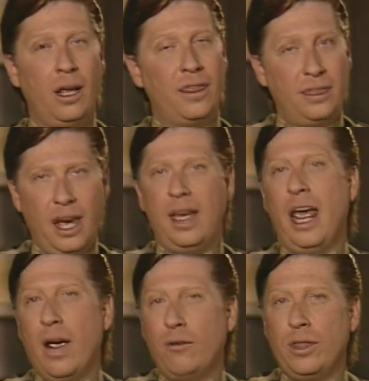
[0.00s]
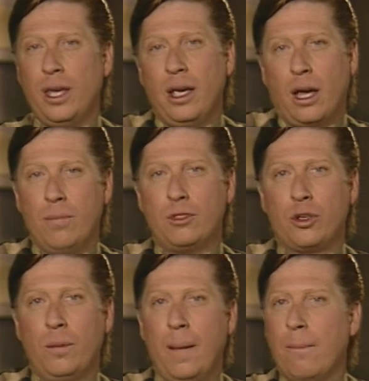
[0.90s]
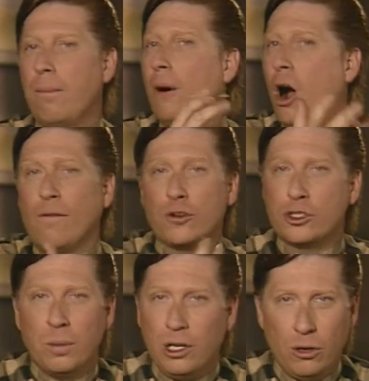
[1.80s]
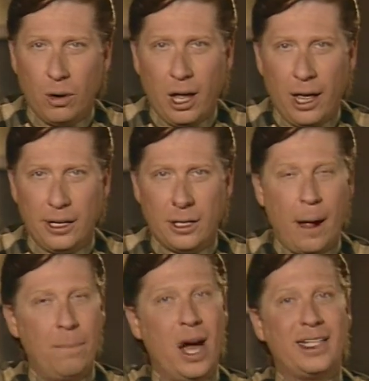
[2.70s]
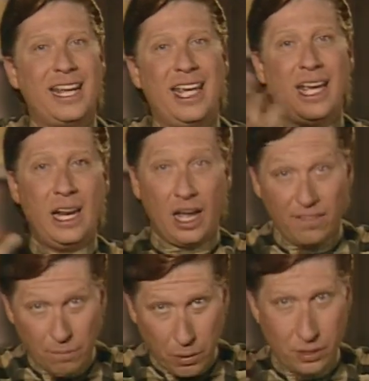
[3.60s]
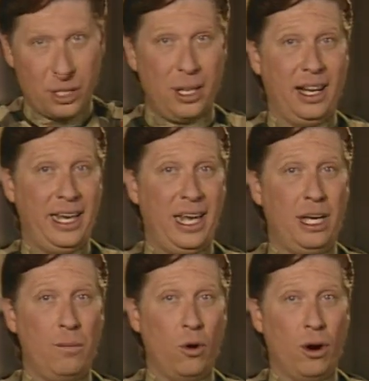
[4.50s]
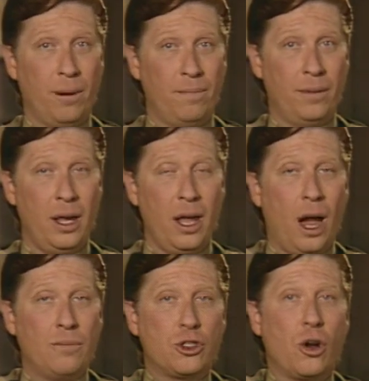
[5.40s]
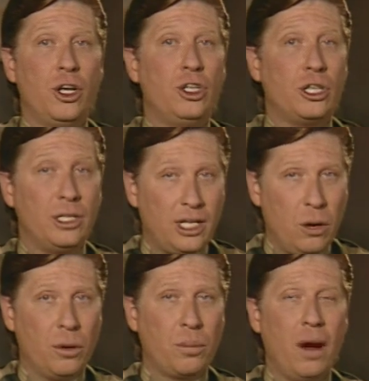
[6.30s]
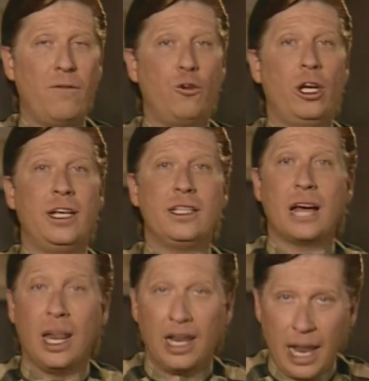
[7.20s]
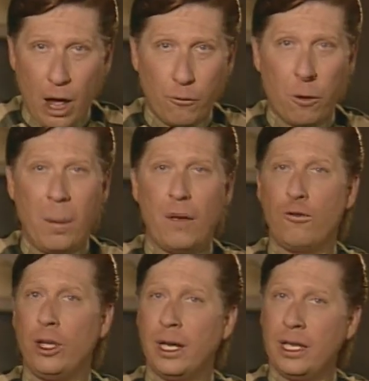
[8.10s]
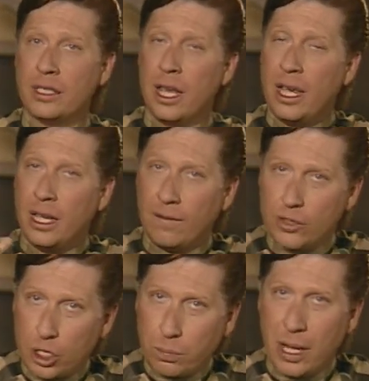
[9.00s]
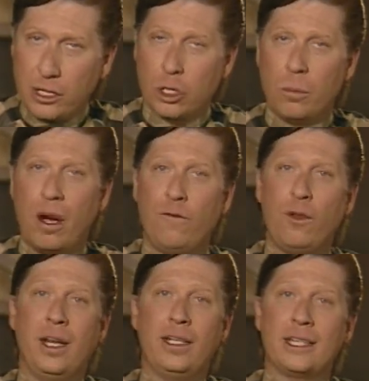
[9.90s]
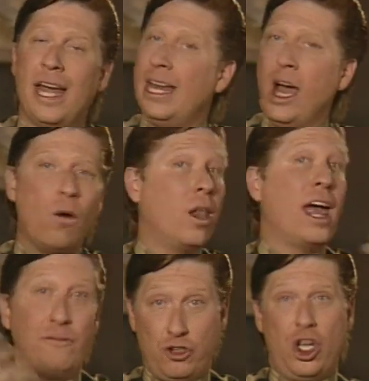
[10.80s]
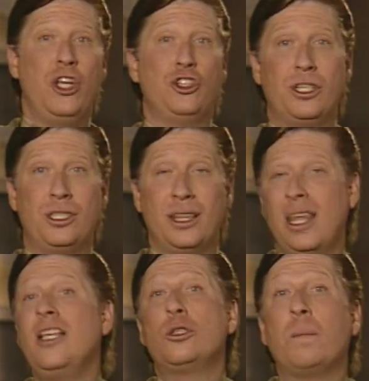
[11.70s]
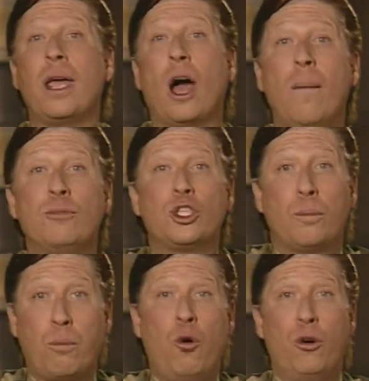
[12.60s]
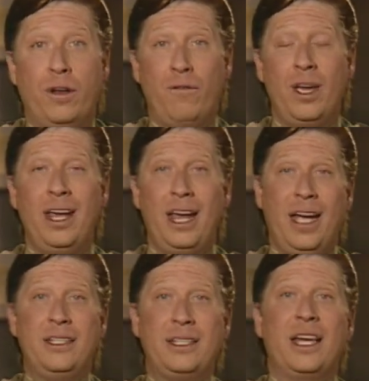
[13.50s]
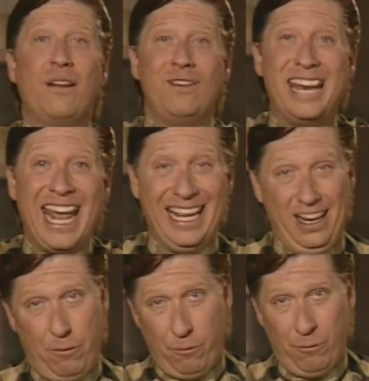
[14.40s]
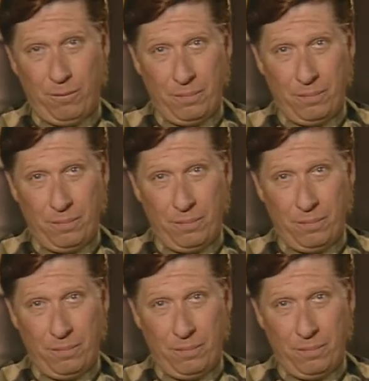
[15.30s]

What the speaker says: then everything comes to me and offers me new light. I'm not taking life personally anymore. I'm starting to deal with my feelings, allow for my feelings, give space to my feelings, and now life changes. Things become supportive instead of negative.